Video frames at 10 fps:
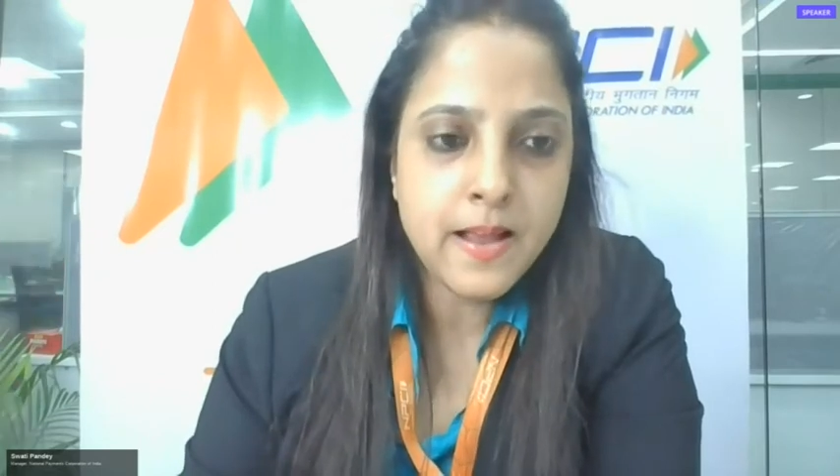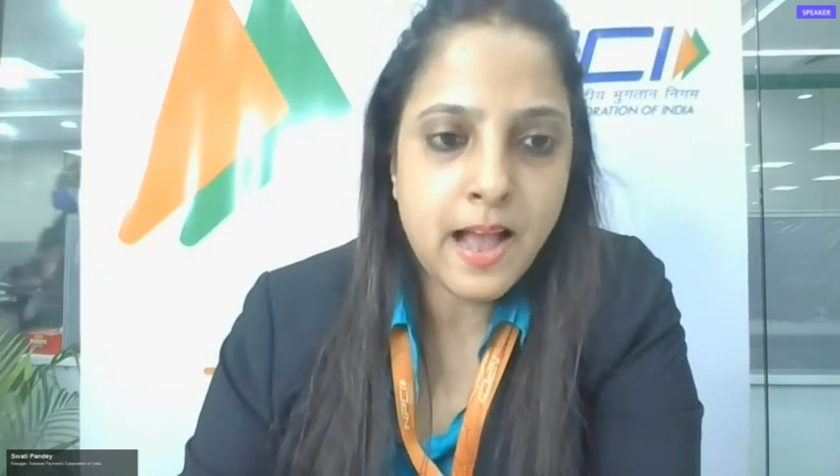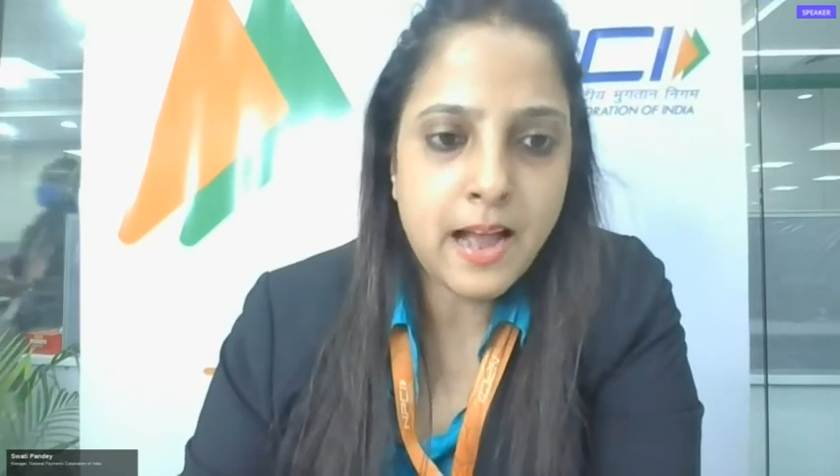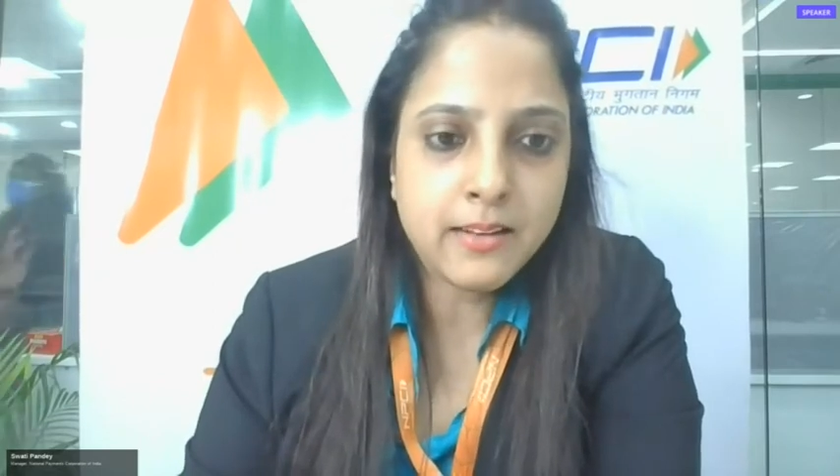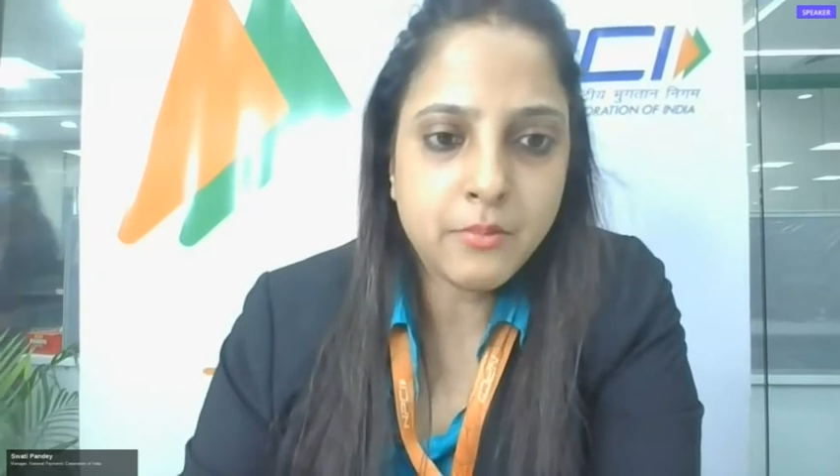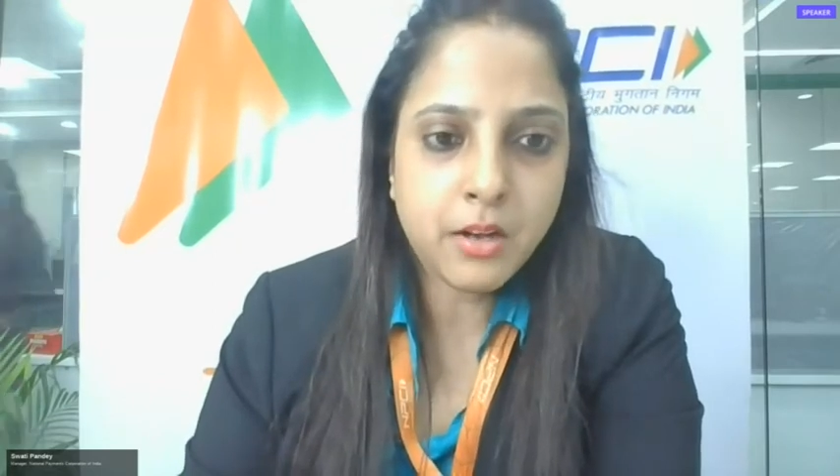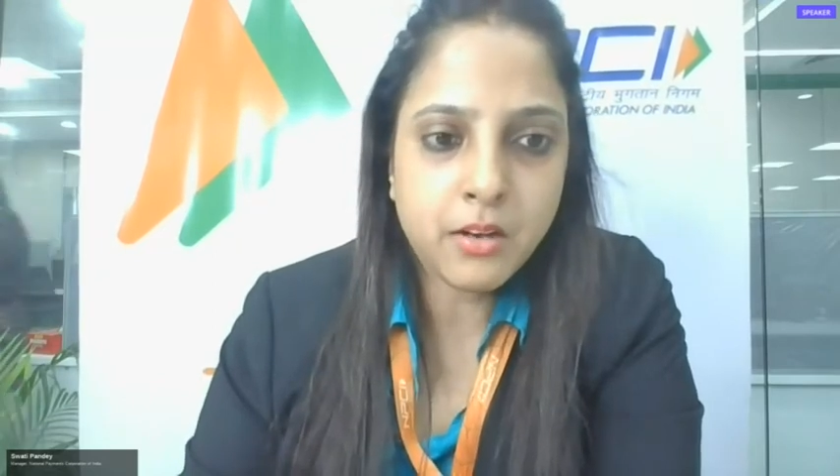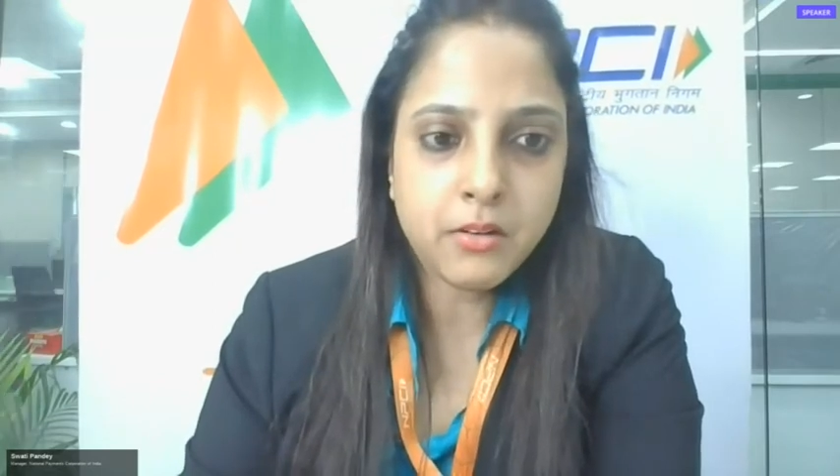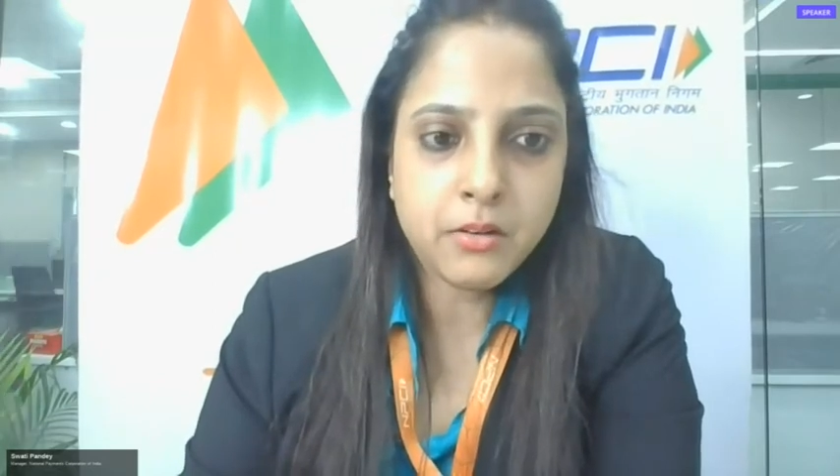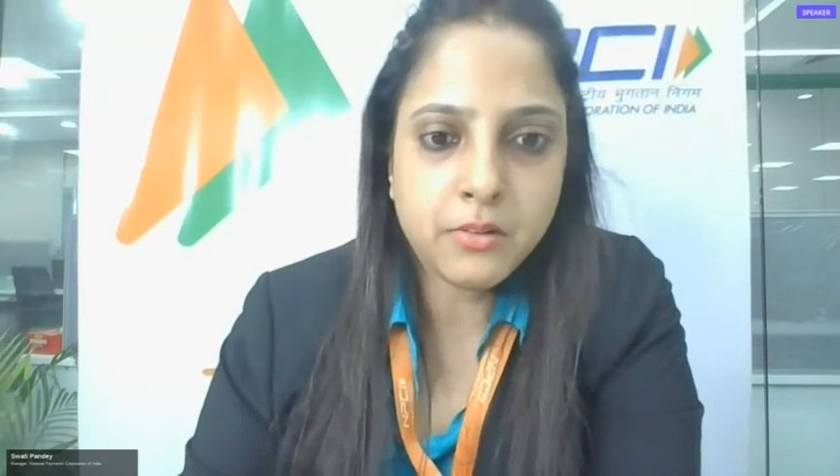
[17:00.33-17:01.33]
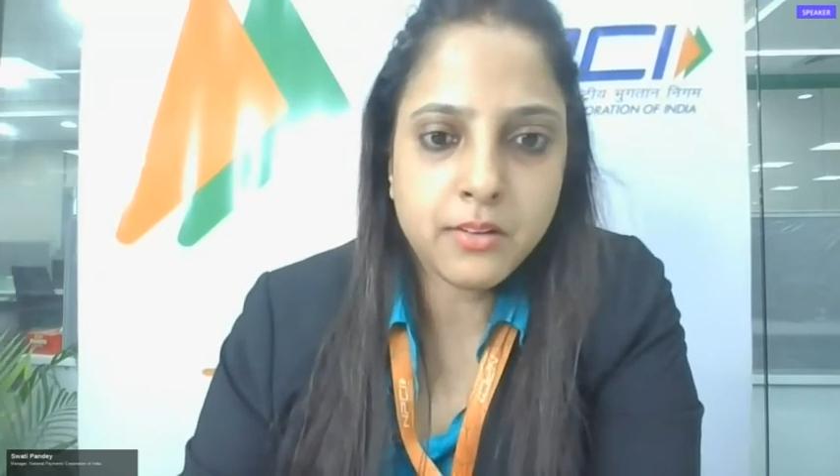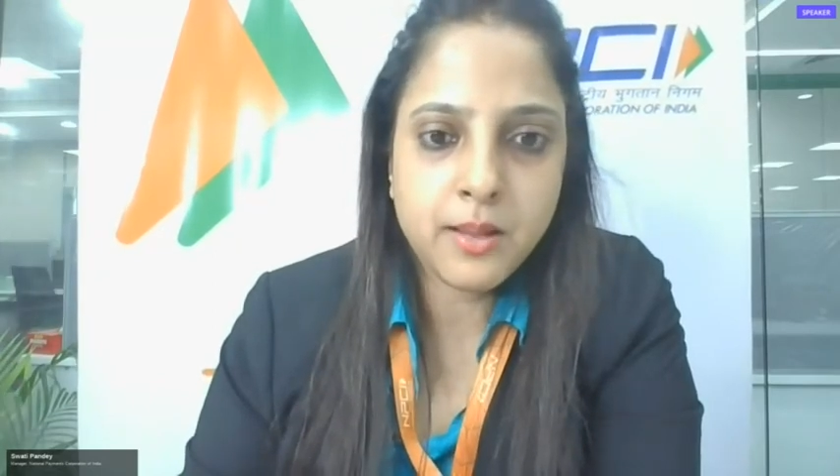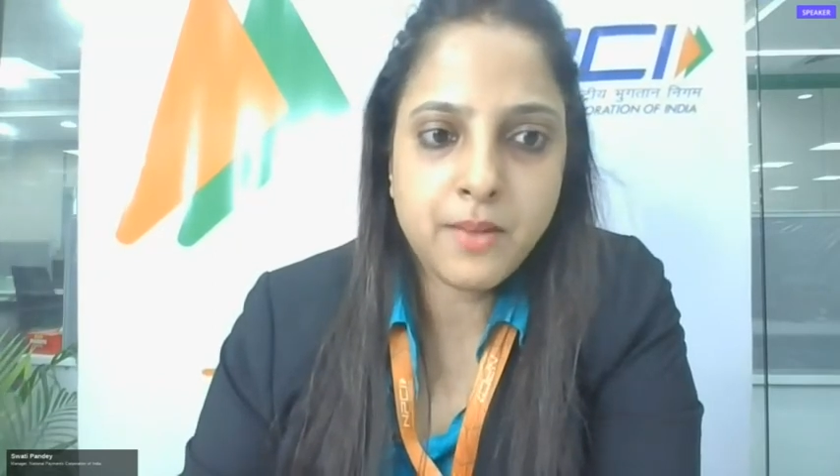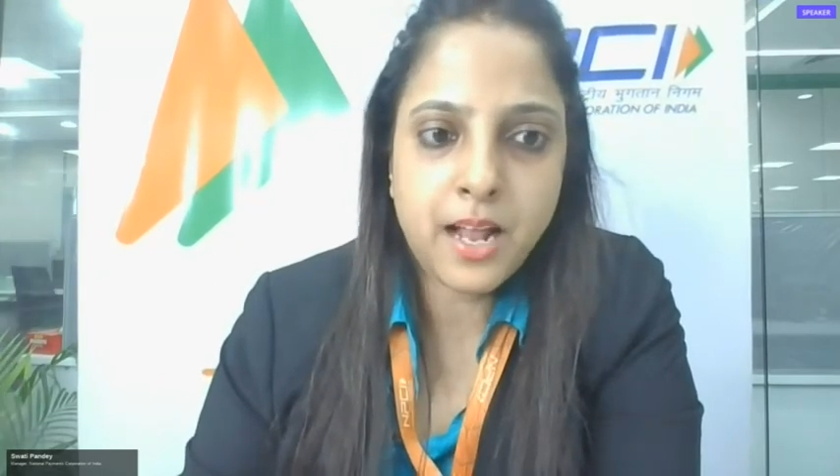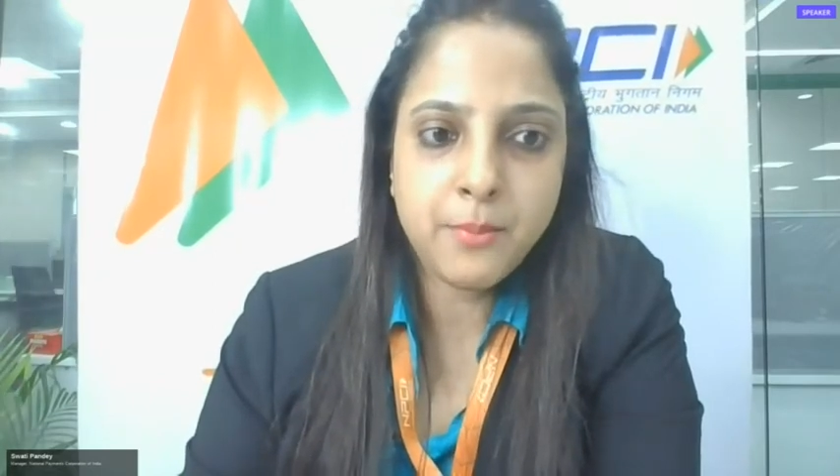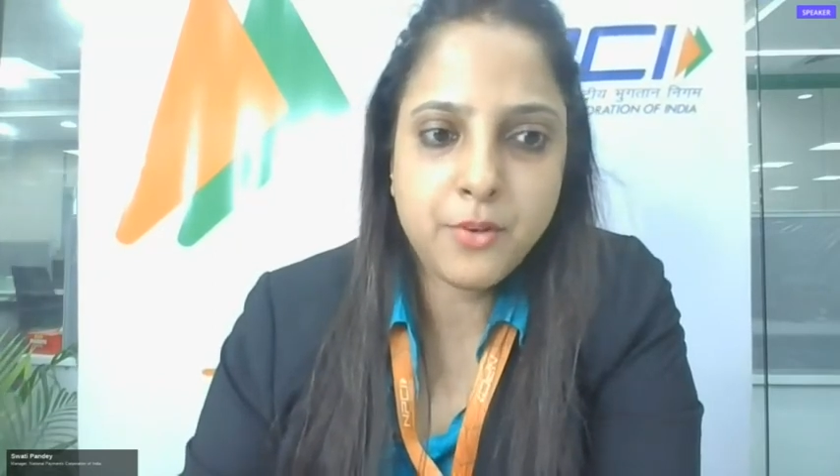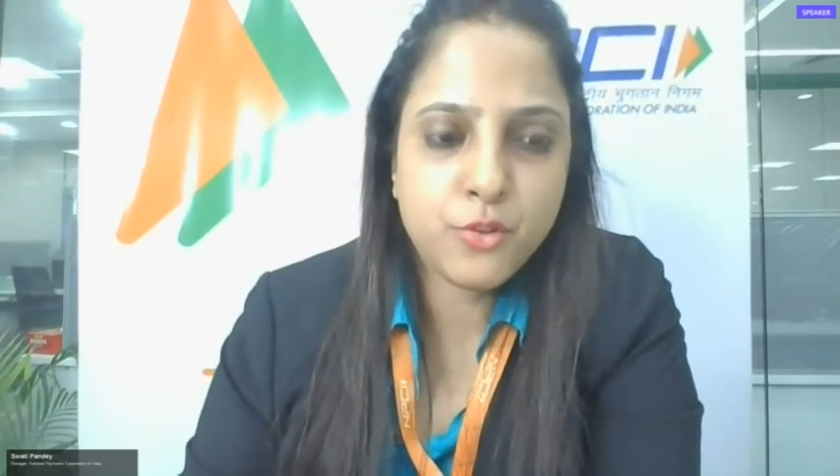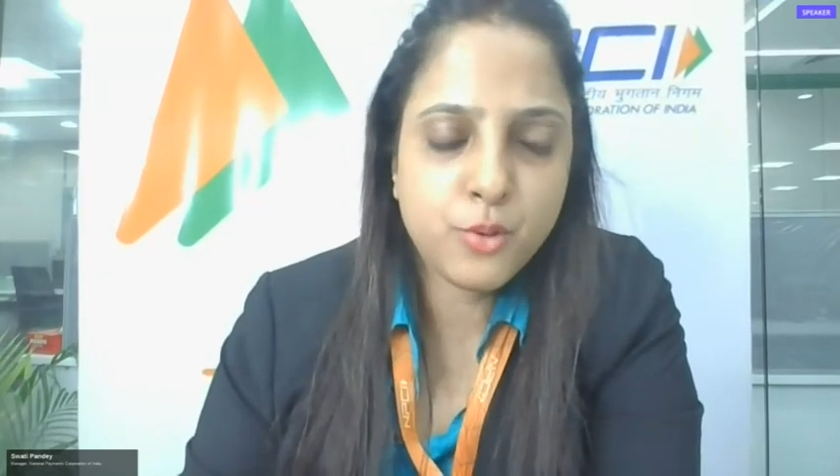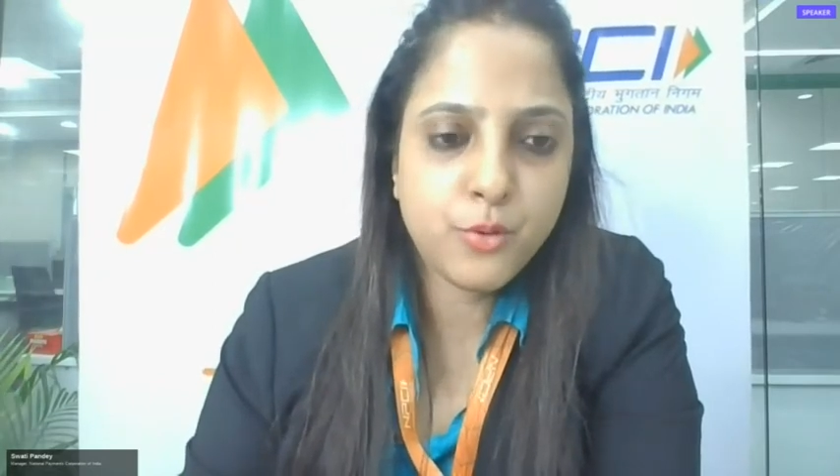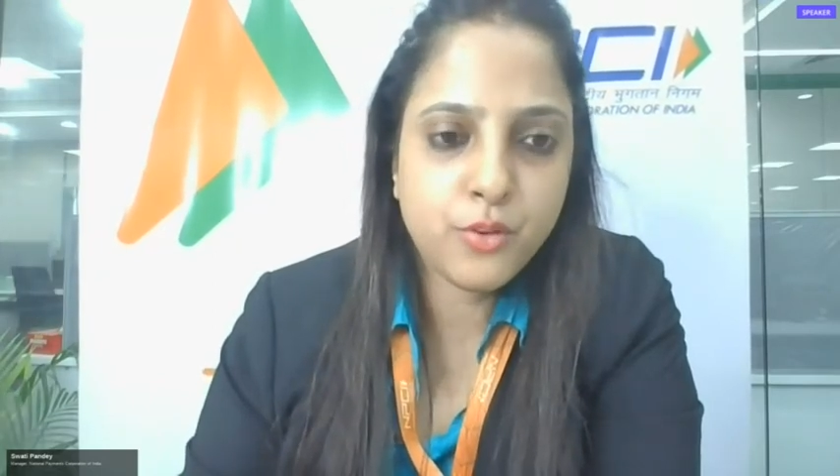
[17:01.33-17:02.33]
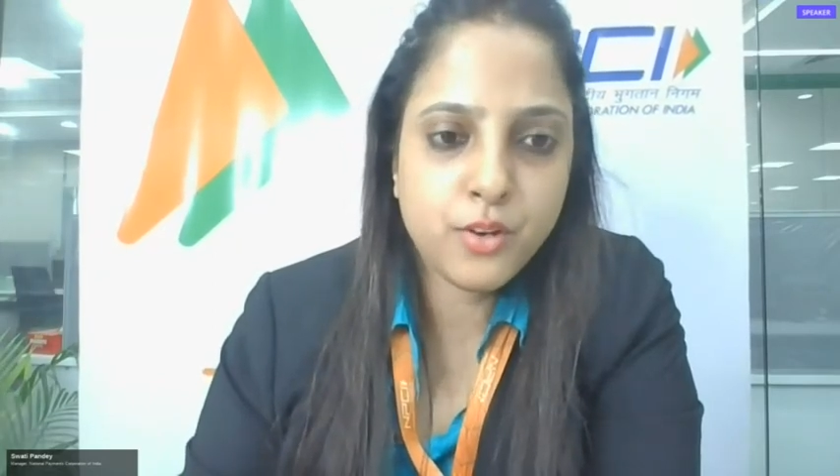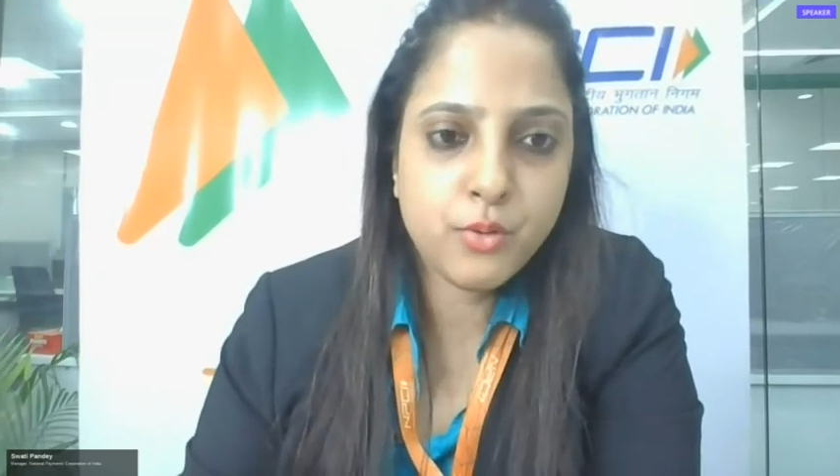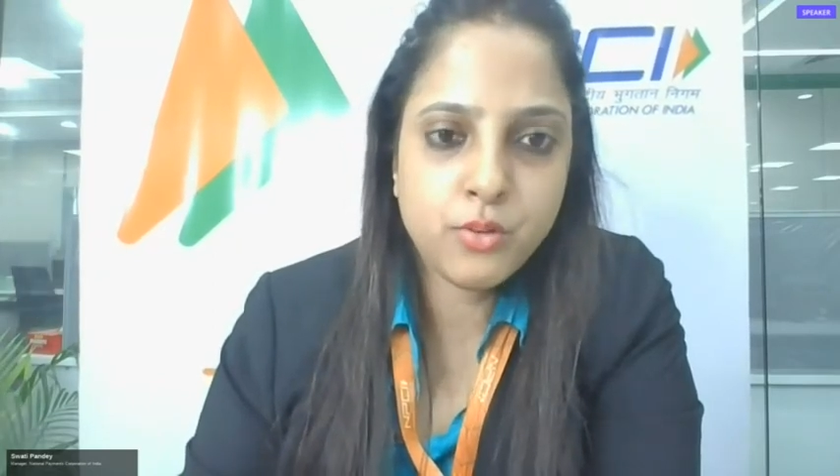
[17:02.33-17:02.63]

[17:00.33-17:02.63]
and the same can be distributed